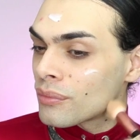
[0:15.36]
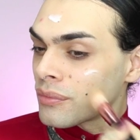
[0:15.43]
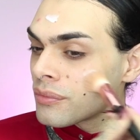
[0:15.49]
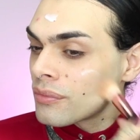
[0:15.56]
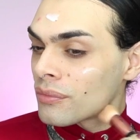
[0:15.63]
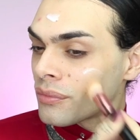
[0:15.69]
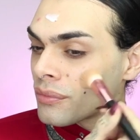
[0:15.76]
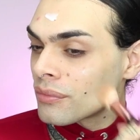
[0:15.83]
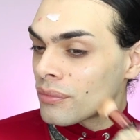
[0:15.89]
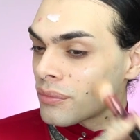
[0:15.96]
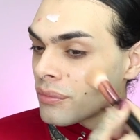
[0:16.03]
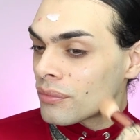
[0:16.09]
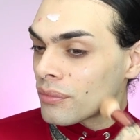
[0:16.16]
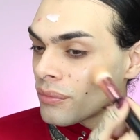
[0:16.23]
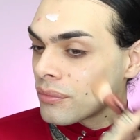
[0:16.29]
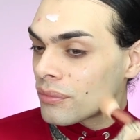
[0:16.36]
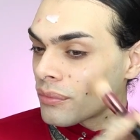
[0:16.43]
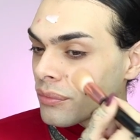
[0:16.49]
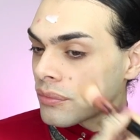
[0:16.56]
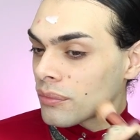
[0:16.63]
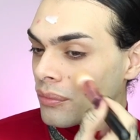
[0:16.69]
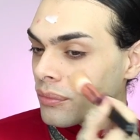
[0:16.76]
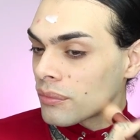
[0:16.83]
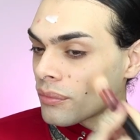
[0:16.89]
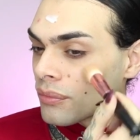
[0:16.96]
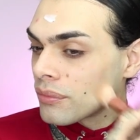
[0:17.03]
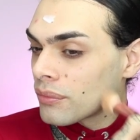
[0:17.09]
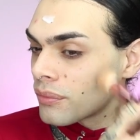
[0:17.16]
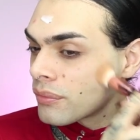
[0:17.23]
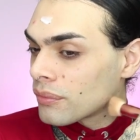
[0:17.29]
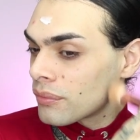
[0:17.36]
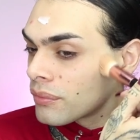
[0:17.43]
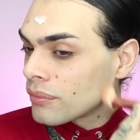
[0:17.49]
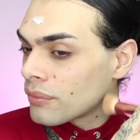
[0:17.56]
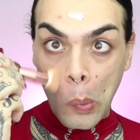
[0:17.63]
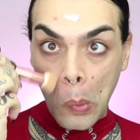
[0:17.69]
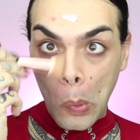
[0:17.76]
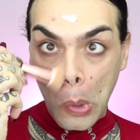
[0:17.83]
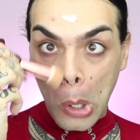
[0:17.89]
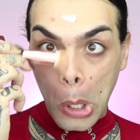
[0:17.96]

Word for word: Oh, Kami's looking really good in